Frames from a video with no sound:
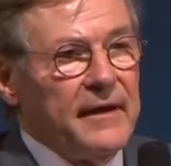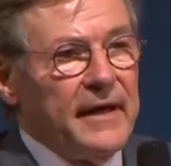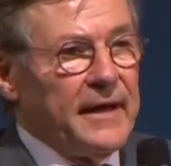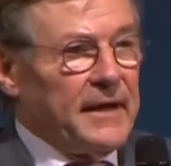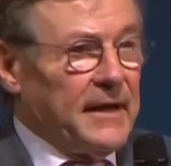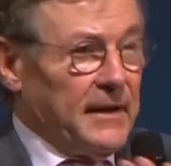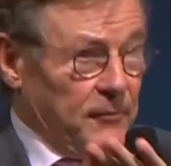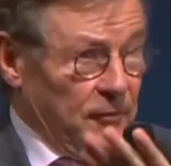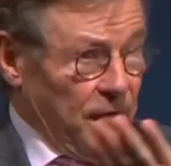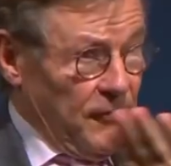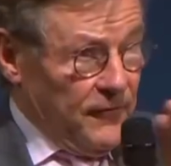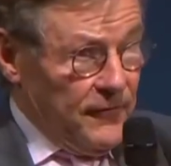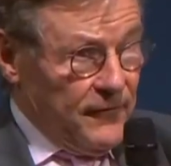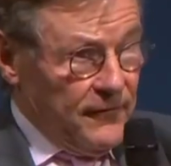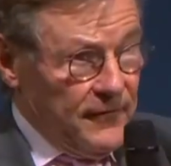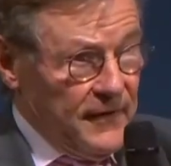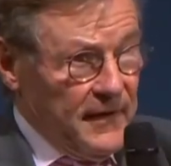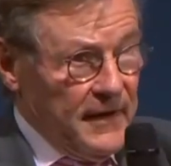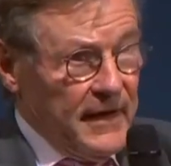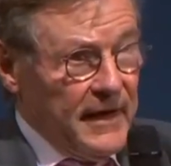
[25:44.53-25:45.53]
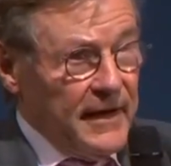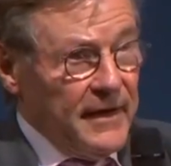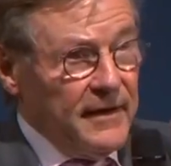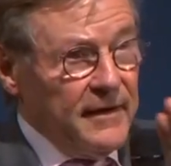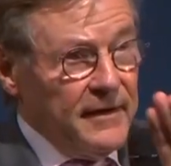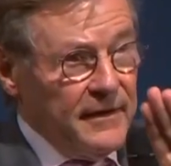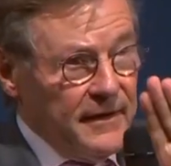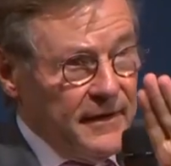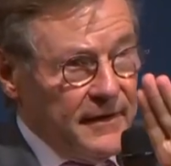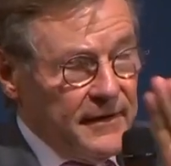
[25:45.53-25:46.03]
And I'm not
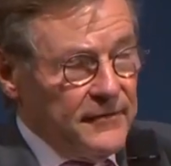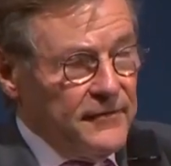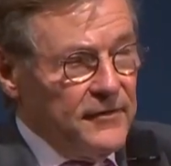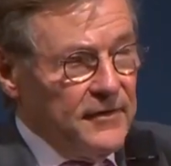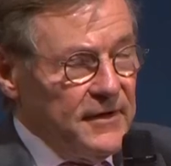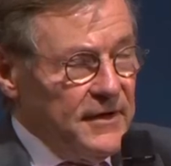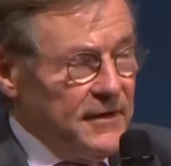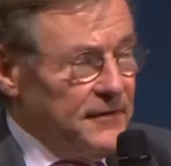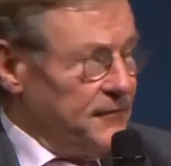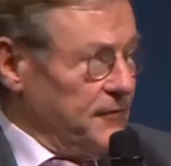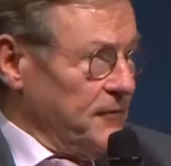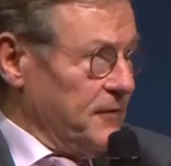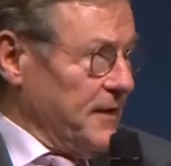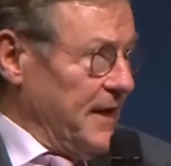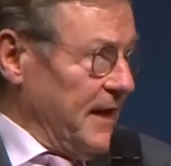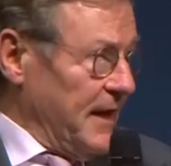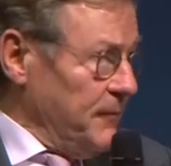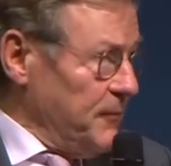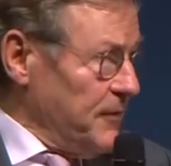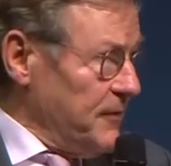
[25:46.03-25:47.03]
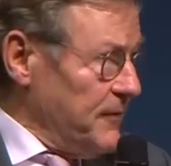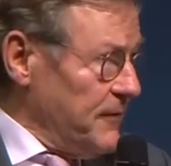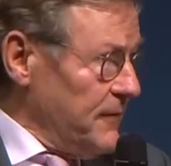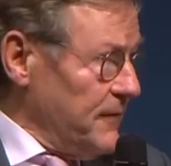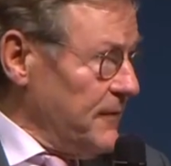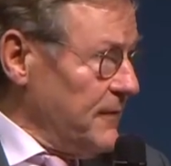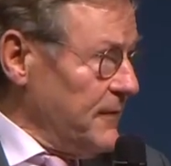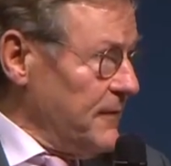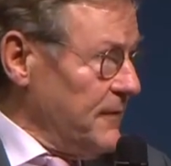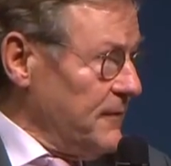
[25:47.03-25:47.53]
denying the need for climate
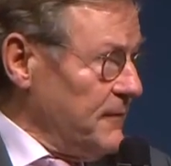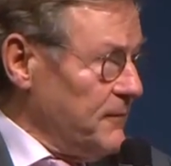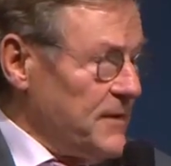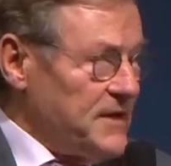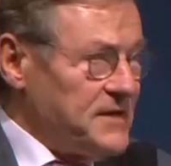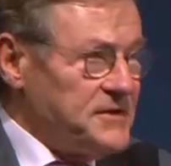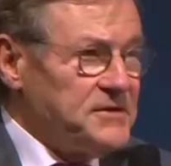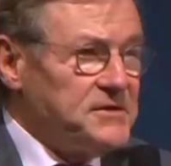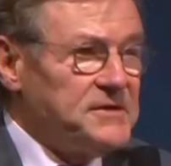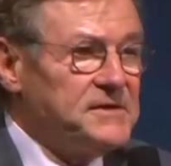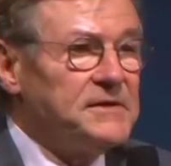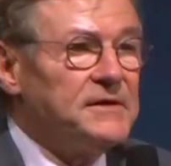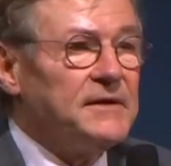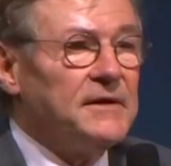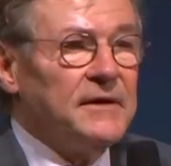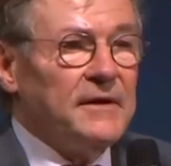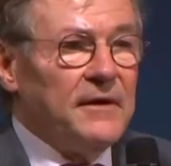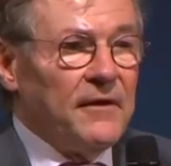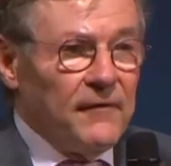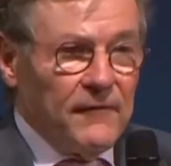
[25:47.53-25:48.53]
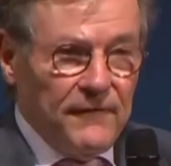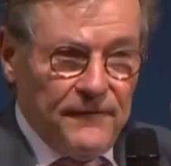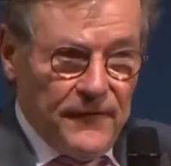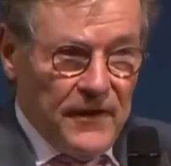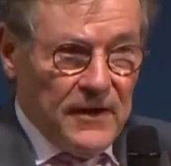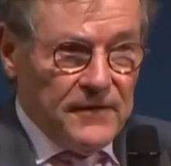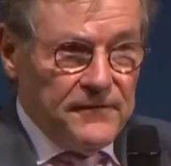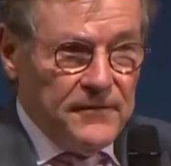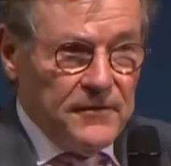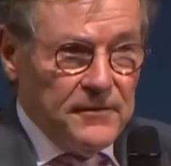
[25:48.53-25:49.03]
measures,
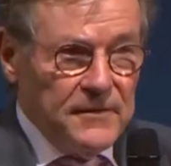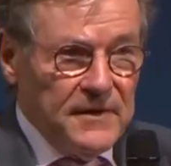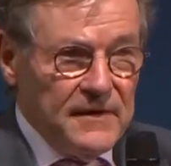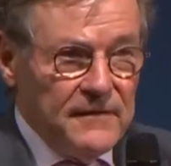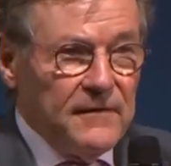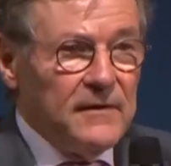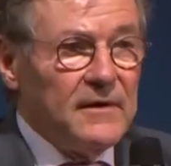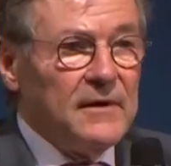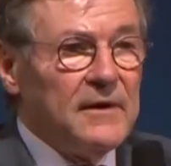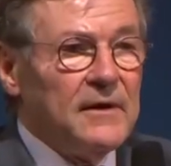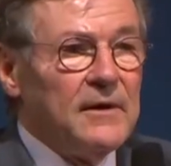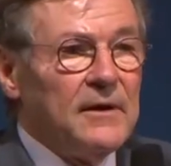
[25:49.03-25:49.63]
far from it,